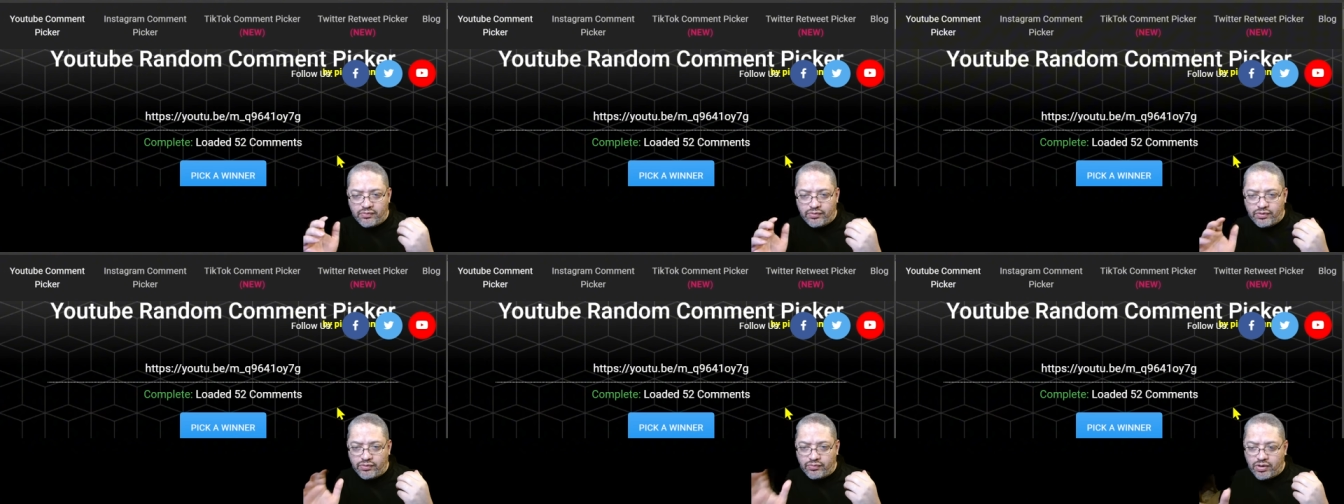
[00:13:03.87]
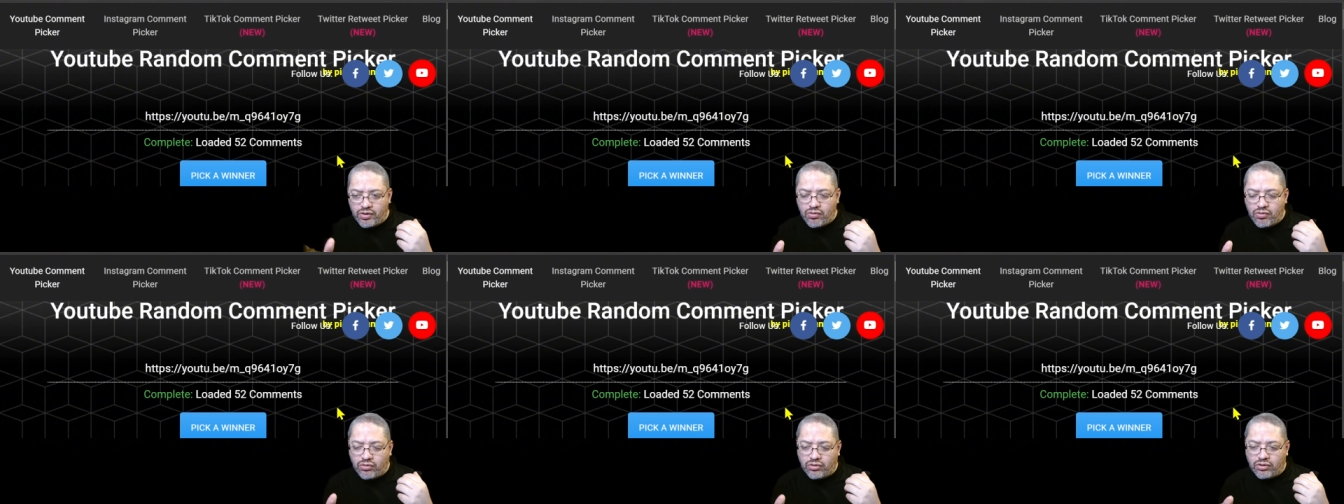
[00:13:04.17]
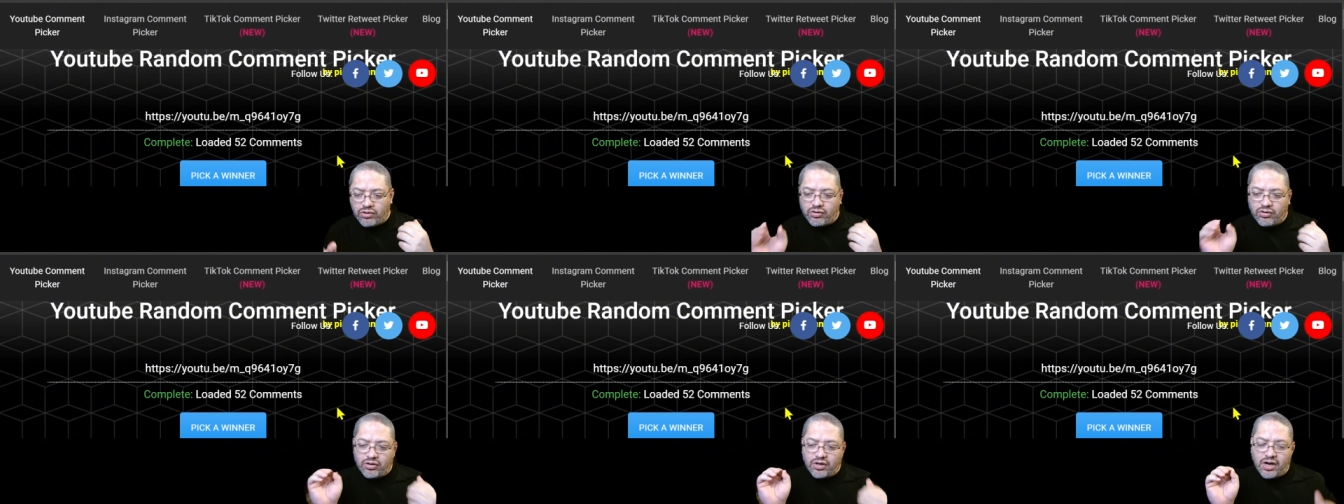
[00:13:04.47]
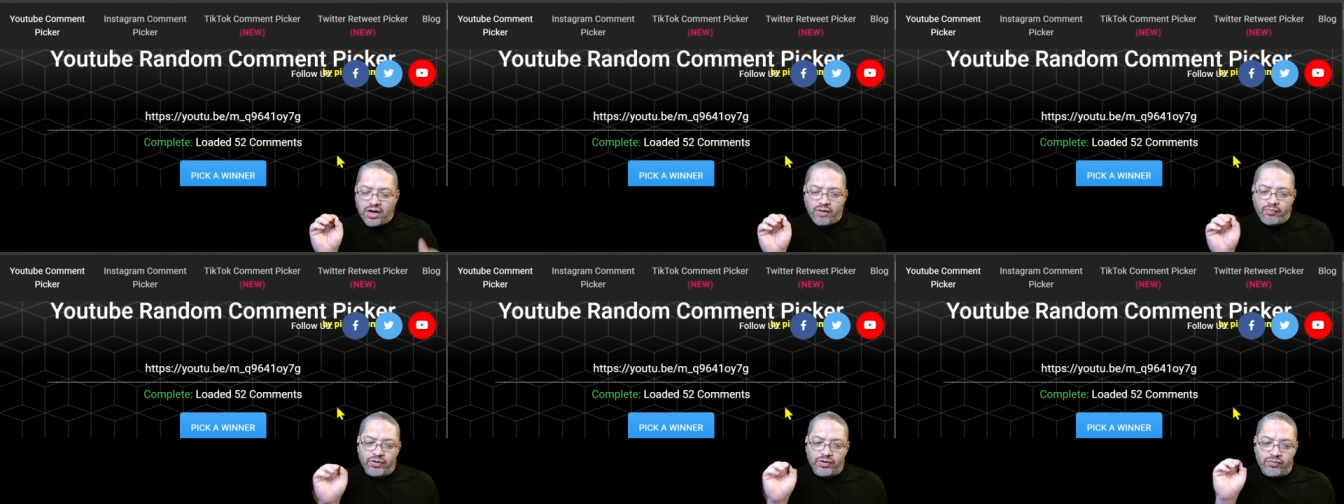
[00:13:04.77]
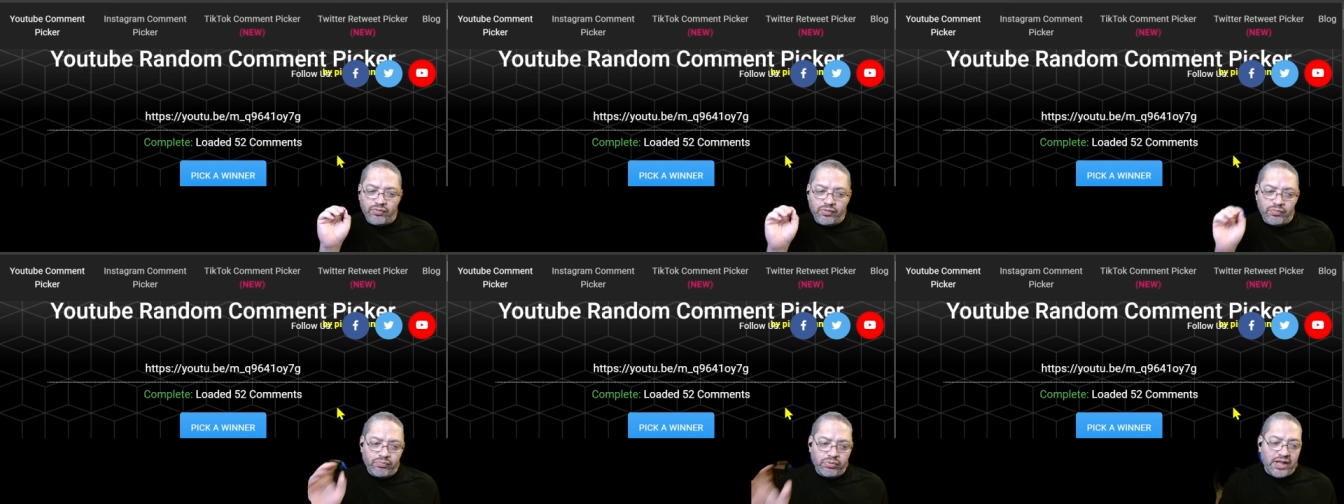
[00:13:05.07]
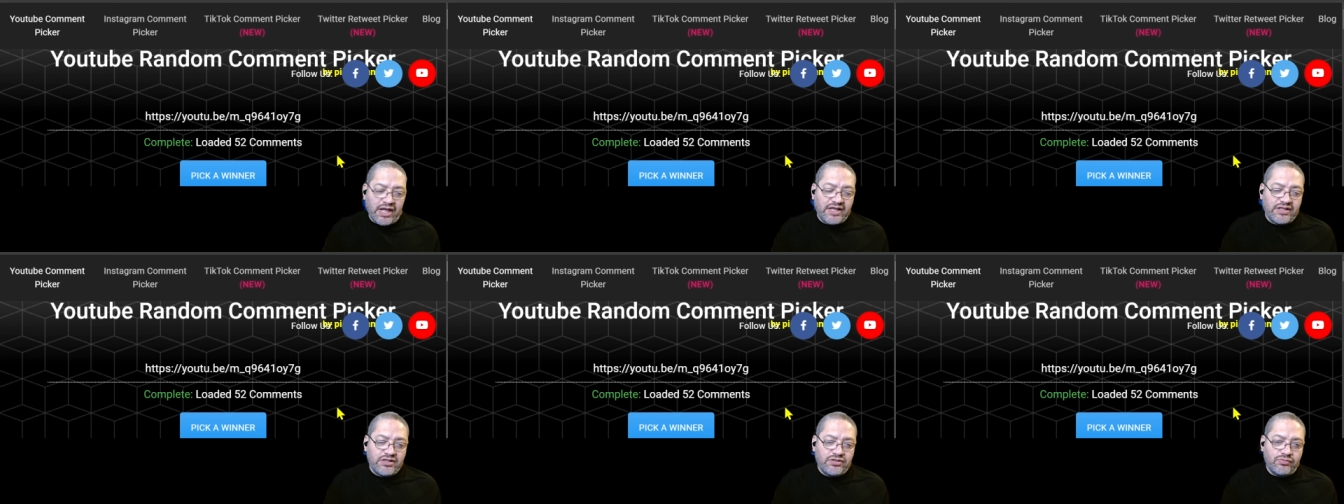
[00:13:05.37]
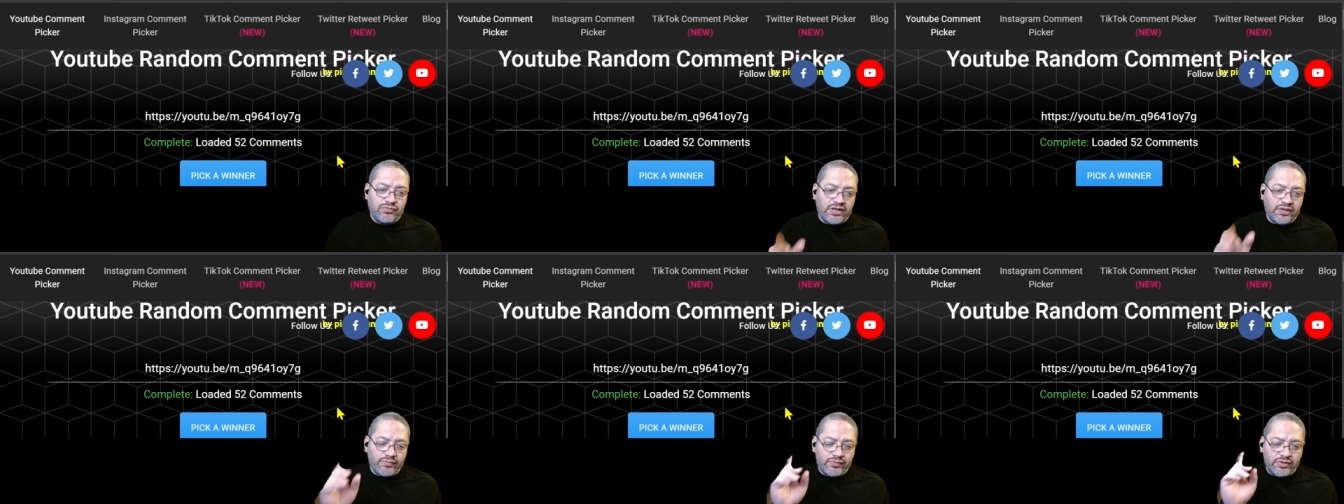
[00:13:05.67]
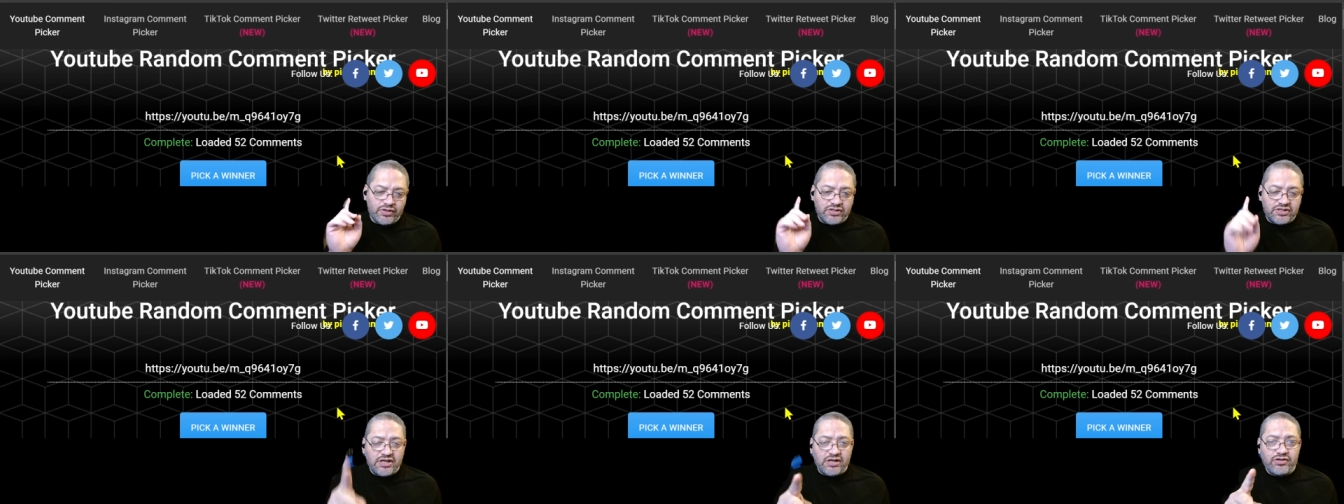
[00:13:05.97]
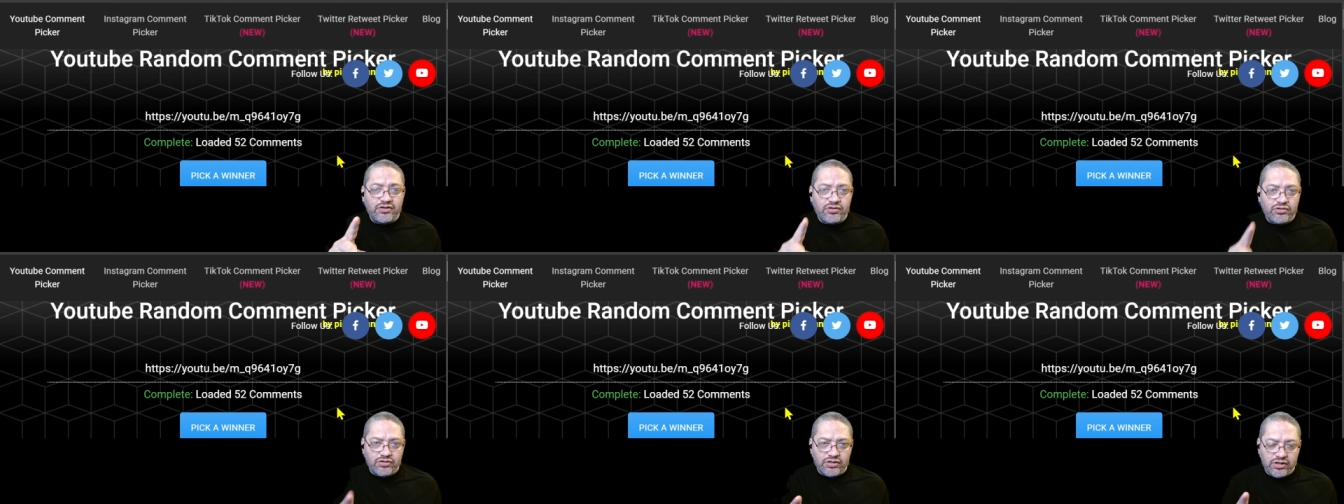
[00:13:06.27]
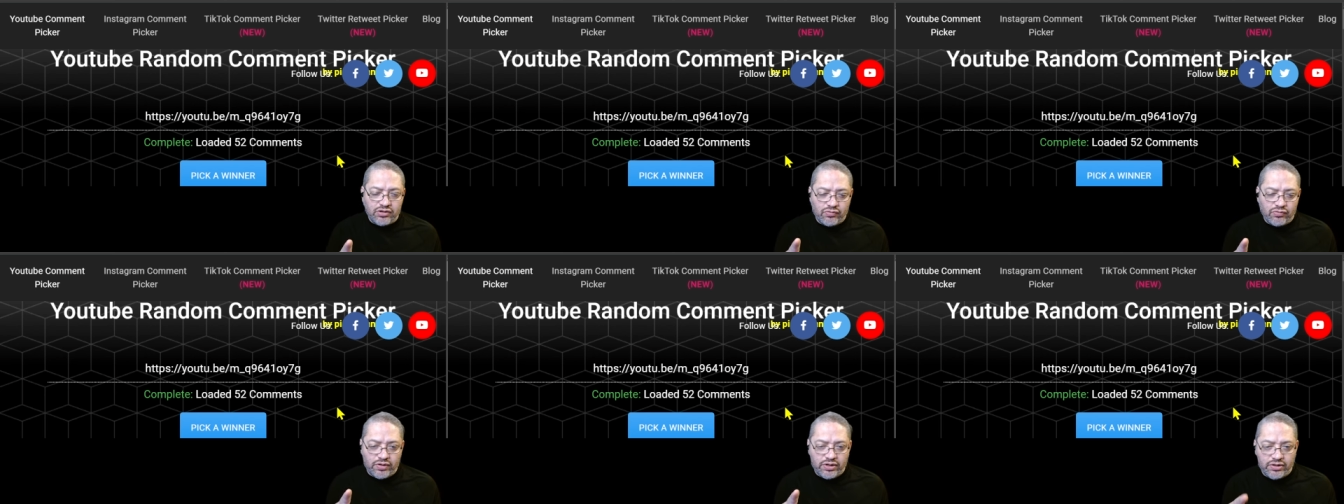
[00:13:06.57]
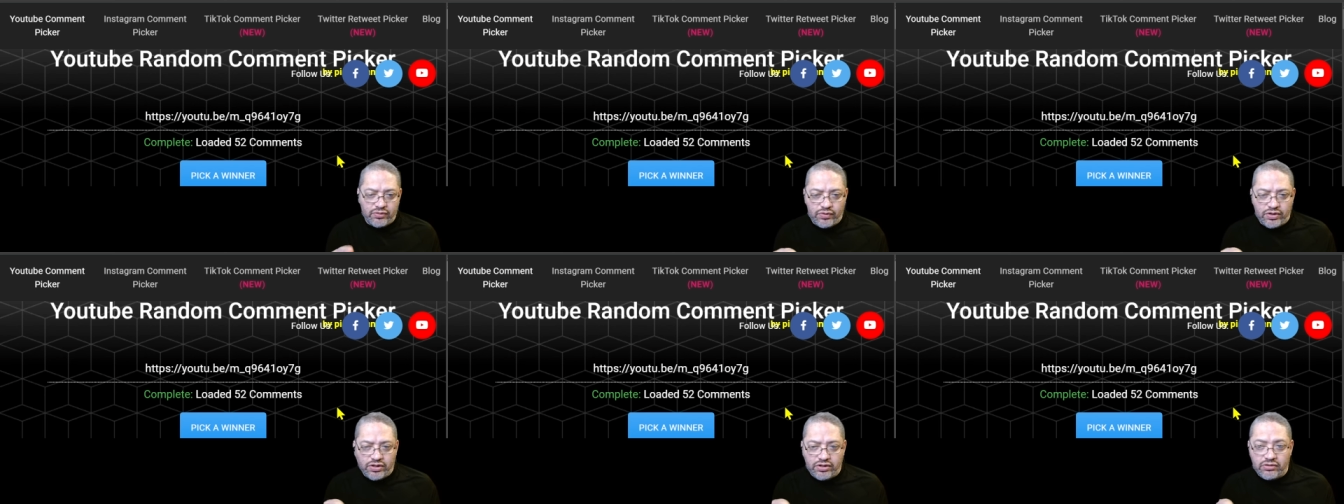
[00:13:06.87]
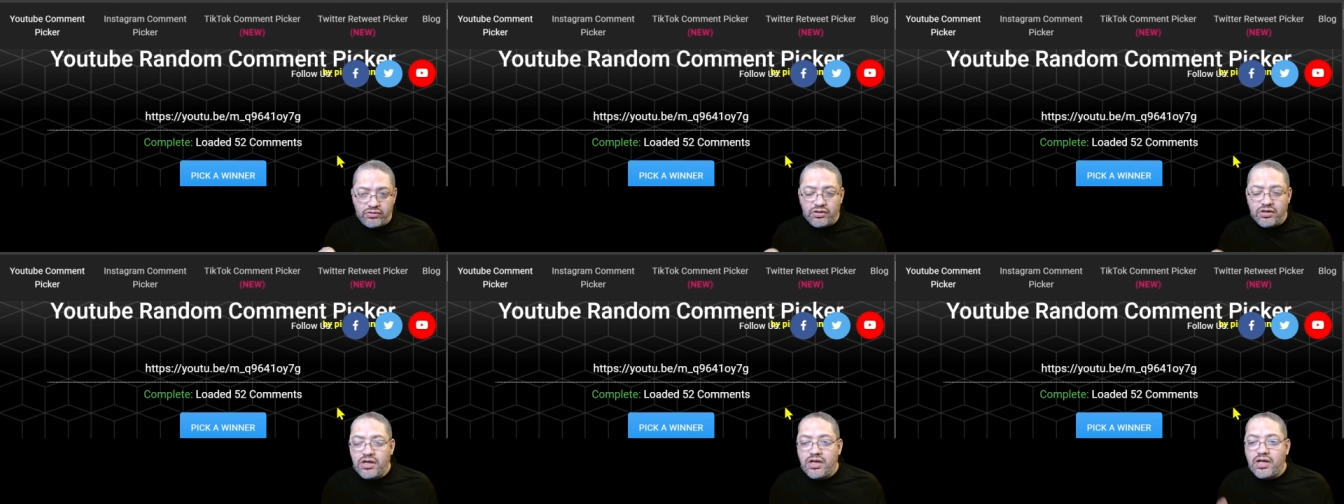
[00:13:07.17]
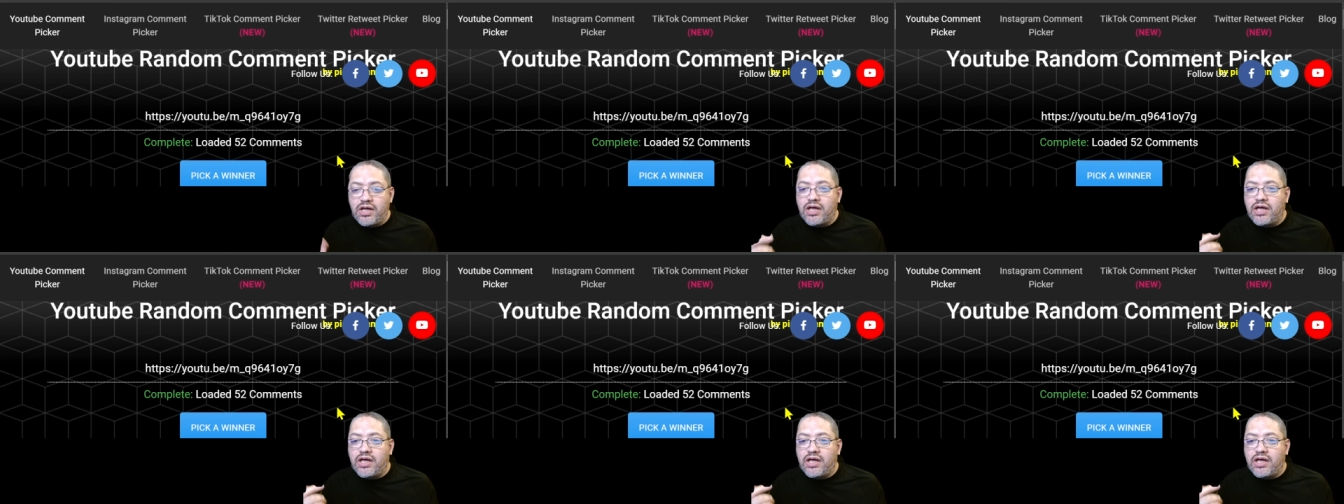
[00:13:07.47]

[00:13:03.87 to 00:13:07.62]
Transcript: I'm going to record her. I'm going to reply to it. I'm going to tell you that you are the winner.